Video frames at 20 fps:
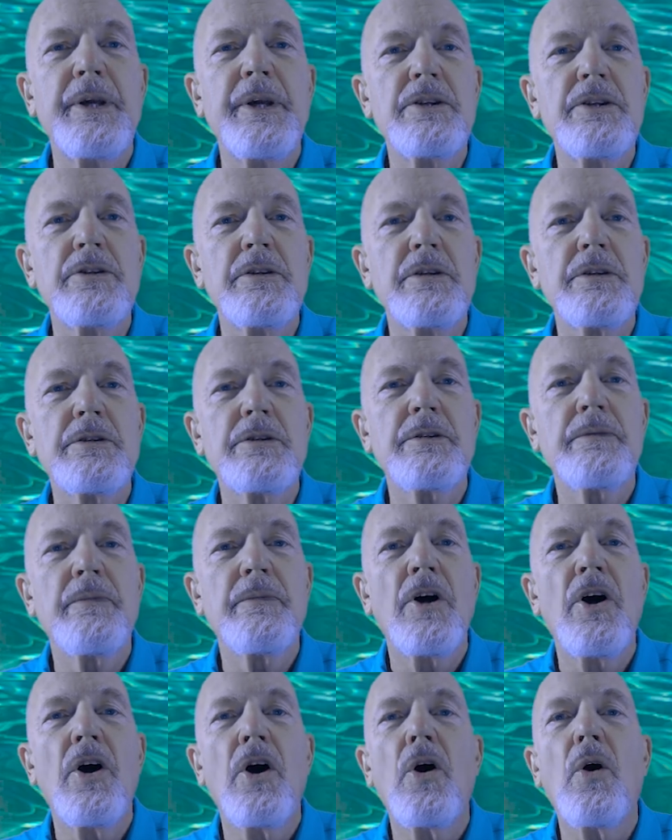beaches,
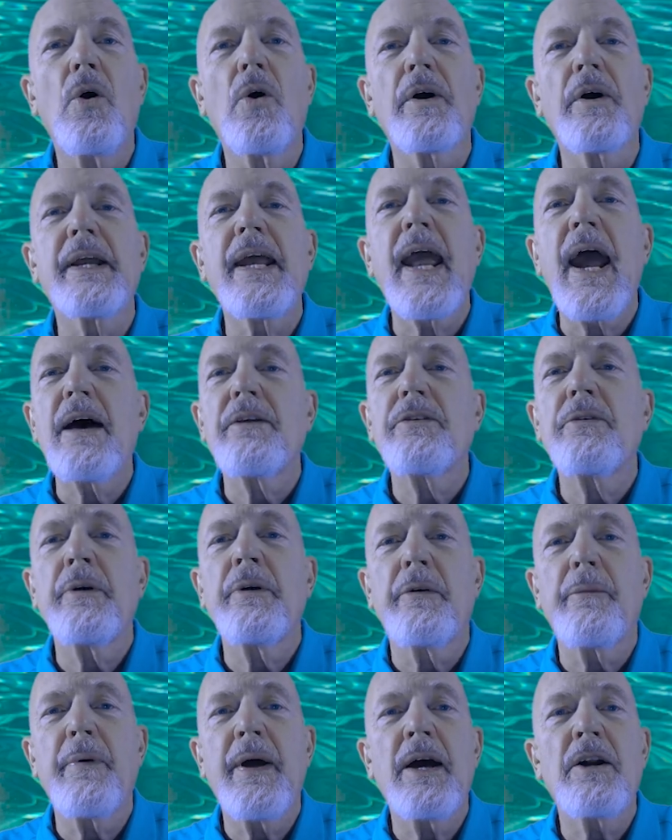or
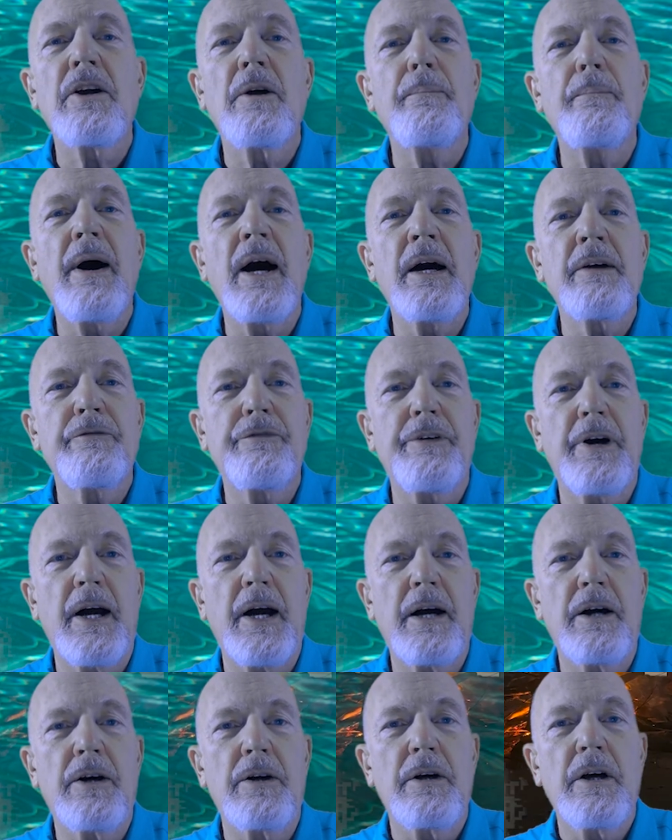gathering around a
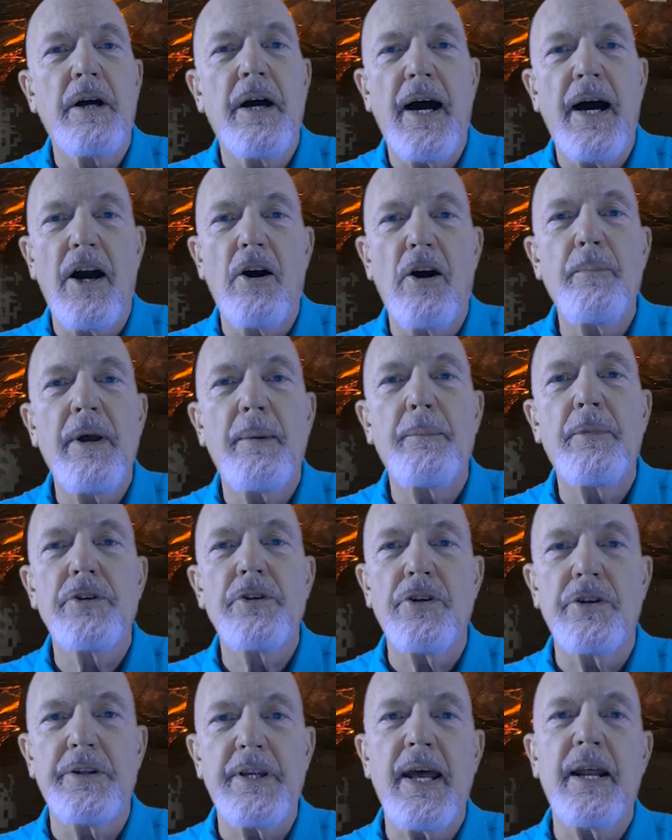bonfire, our
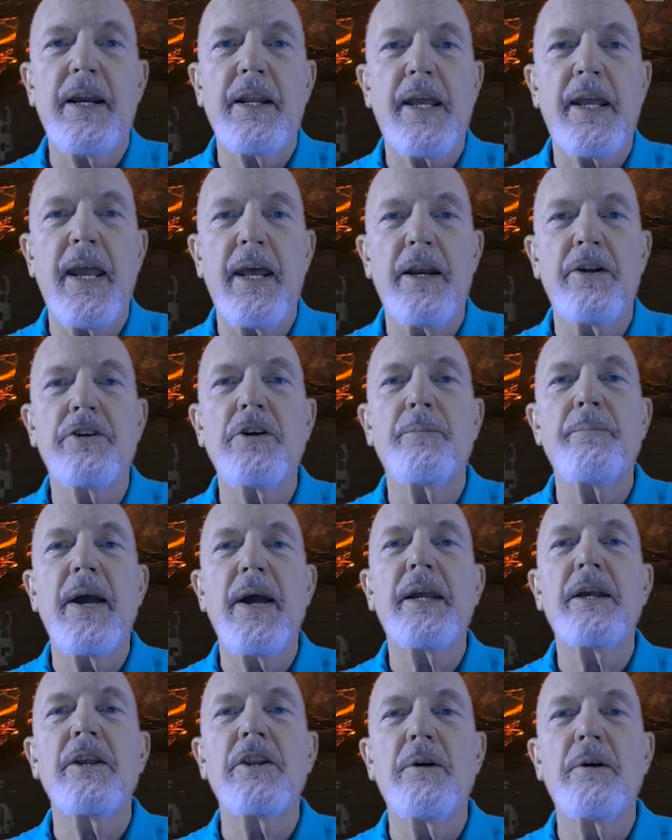members are dedicated to
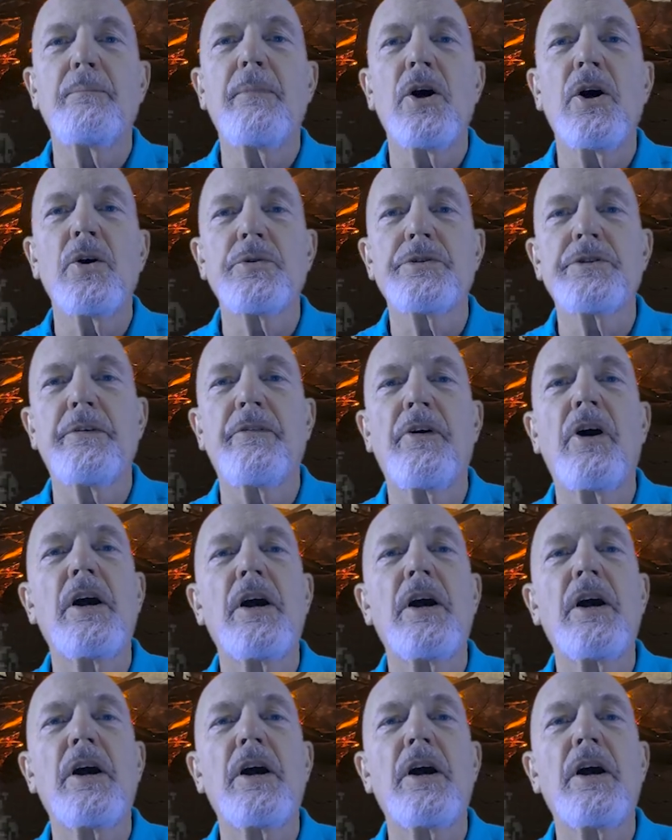making the most of